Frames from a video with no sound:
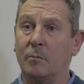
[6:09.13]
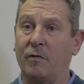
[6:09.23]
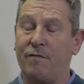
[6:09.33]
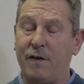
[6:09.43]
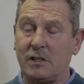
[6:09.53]

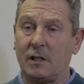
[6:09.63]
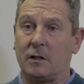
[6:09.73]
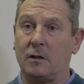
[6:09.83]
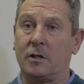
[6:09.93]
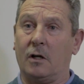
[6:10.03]
But
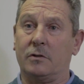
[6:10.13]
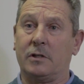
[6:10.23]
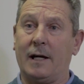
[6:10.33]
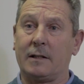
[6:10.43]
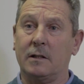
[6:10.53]
physical
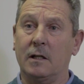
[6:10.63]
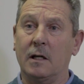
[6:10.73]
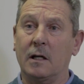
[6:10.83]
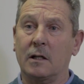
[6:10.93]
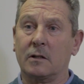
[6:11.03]
contact
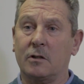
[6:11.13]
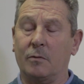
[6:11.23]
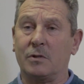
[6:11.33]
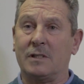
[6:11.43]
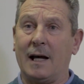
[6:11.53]
comes